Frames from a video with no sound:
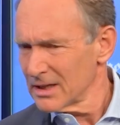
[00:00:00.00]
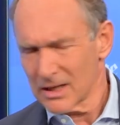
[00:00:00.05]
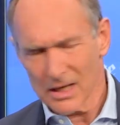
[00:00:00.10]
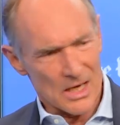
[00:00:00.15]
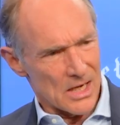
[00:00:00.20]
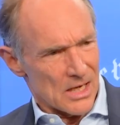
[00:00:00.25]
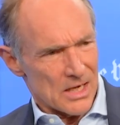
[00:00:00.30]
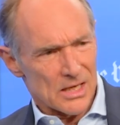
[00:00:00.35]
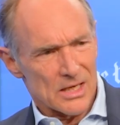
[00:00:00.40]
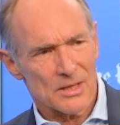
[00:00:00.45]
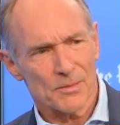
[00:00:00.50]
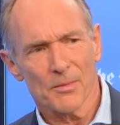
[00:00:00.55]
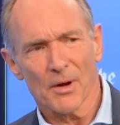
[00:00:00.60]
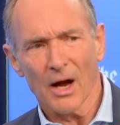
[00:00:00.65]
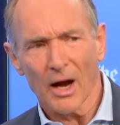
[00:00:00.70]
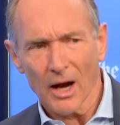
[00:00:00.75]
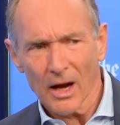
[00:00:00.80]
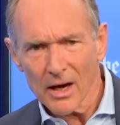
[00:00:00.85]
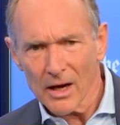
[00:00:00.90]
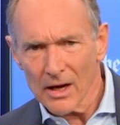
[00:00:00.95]

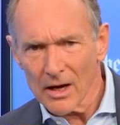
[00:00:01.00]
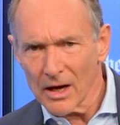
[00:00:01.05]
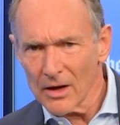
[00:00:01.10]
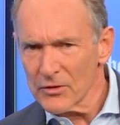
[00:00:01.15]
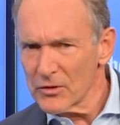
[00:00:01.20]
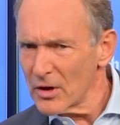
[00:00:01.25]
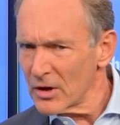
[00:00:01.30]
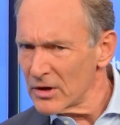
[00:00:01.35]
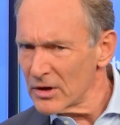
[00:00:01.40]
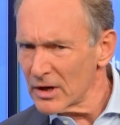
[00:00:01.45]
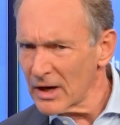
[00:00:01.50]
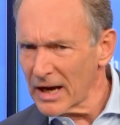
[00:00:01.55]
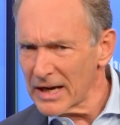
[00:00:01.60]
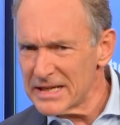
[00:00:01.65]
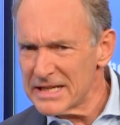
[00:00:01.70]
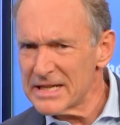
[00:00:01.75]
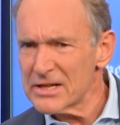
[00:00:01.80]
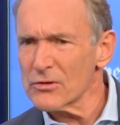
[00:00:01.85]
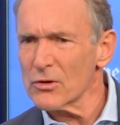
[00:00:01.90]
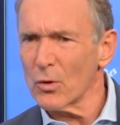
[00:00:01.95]
and an
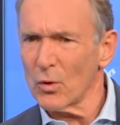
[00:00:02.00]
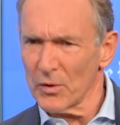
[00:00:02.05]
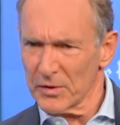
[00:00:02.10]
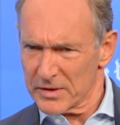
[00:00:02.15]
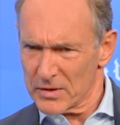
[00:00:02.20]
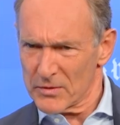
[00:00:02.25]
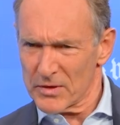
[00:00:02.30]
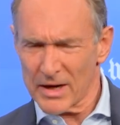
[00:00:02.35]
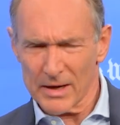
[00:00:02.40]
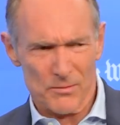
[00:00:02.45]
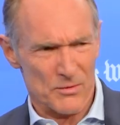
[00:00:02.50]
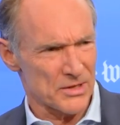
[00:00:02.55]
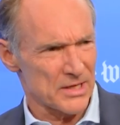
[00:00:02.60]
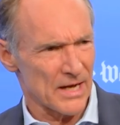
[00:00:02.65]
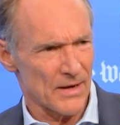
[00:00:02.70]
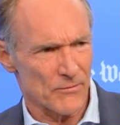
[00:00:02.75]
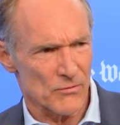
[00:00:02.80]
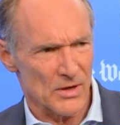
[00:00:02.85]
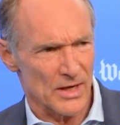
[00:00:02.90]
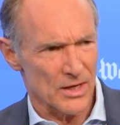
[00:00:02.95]
idea also that I wanted to
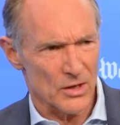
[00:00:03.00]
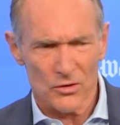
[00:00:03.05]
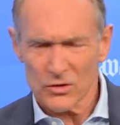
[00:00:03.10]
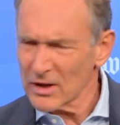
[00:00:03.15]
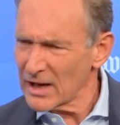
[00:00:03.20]
have really good